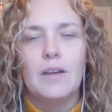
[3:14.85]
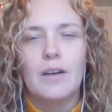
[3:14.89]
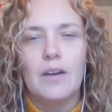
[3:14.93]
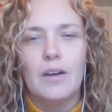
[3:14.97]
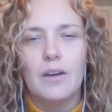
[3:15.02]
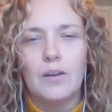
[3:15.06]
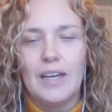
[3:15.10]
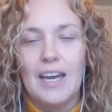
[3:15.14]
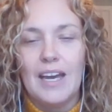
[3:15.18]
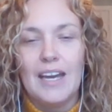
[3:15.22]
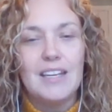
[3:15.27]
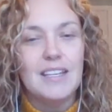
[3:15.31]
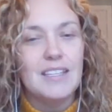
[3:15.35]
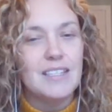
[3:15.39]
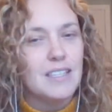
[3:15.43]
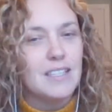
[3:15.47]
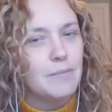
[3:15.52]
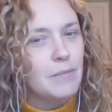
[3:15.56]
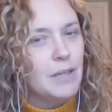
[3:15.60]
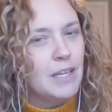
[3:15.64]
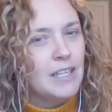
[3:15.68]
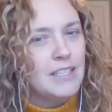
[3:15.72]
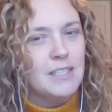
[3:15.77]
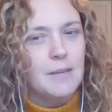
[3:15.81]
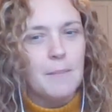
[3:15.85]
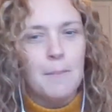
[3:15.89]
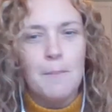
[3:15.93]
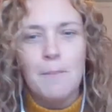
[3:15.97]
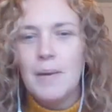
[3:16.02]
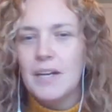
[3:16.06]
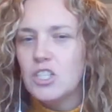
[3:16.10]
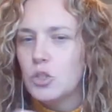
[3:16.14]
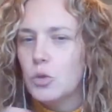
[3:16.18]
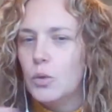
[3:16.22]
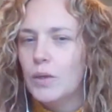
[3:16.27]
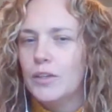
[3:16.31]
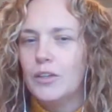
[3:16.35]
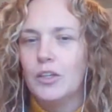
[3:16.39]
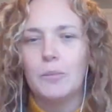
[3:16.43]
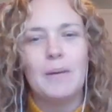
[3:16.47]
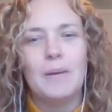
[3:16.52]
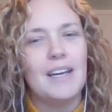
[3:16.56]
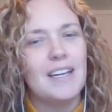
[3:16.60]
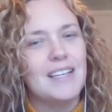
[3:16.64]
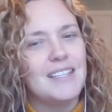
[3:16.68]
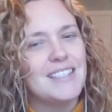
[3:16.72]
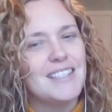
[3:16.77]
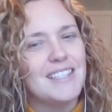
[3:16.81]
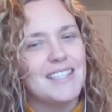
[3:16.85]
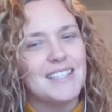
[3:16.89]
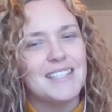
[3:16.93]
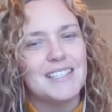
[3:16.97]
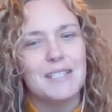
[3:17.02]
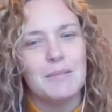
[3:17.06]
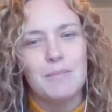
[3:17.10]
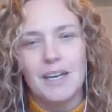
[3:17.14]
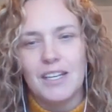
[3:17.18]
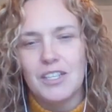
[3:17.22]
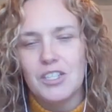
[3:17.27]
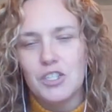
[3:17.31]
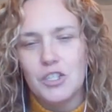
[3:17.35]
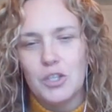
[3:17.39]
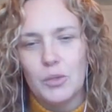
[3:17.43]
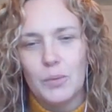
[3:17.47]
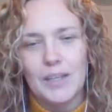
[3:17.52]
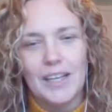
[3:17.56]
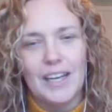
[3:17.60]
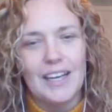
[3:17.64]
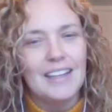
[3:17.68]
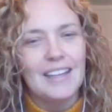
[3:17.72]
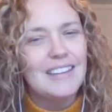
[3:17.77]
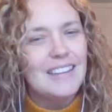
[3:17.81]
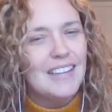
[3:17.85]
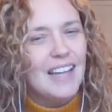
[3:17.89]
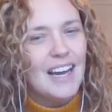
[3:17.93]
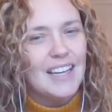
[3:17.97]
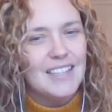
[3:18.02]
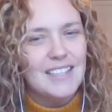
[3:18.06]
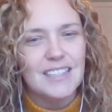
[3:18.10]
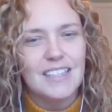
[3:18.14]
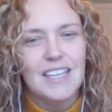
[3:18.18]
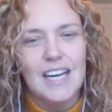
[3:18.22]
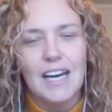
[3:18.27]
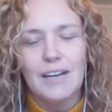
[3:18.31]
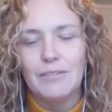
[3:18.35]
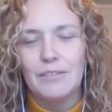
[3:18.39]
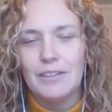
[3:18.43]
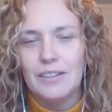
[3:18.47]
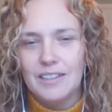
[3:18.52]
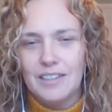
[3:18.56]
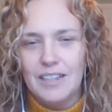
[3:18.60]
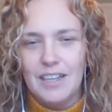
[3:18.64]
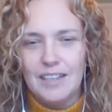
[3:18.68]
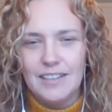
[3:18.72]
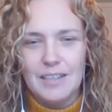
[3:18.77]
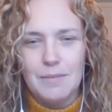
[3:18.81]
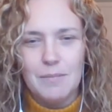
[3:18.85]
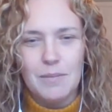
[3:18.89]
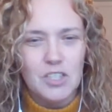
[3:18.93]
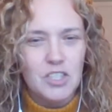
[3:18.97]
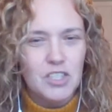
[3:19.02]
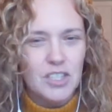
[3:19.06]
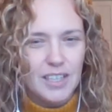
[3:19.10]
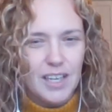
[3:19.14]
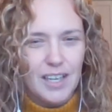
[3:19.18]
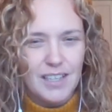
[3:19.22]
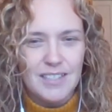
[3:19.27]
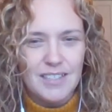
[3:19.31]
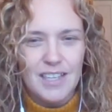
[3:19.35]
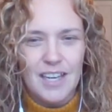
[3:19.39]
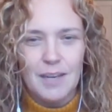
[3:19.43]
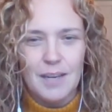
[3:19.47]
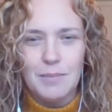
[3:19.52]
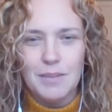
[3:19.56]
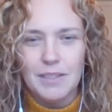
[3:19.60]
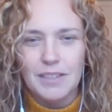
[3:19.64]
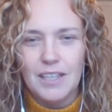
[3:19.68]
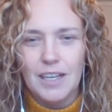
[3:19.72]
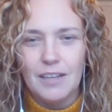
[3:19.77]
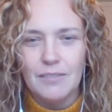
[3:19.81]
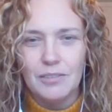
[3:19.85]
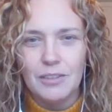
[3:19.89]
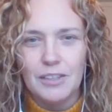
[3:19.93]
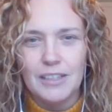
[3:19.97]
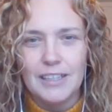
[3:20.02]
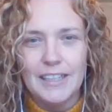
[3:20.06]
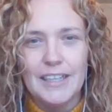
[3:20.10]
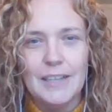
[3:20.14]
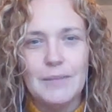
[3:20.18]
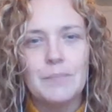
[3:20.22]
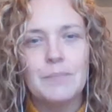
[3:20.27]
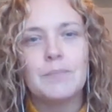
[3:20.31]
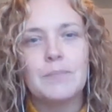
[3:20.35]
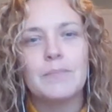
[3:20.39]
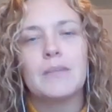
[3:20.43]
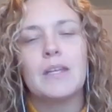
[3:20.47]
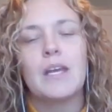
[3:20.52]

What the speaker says: Okay, it's a much quicker pace this semester. We got a lot to cover and not that much time to cover it in.